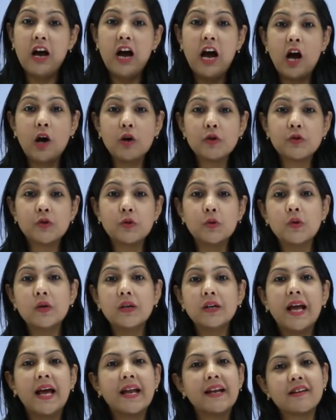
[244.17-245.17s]
how
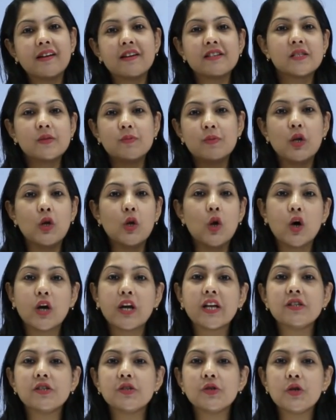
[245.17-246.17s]
soon can a customer
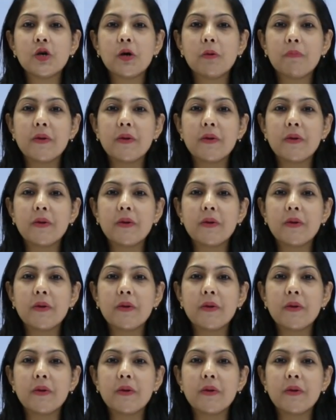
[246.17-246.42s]
log into your